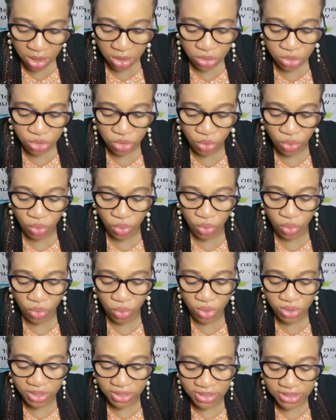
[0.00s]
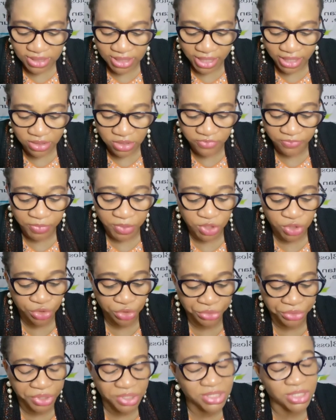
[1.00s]
So other signs of
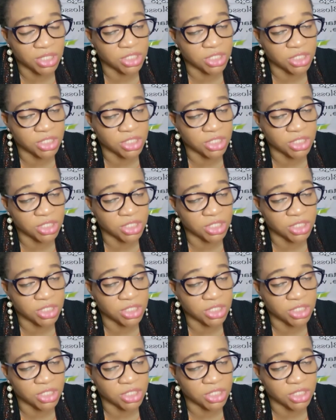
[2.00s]
maturity,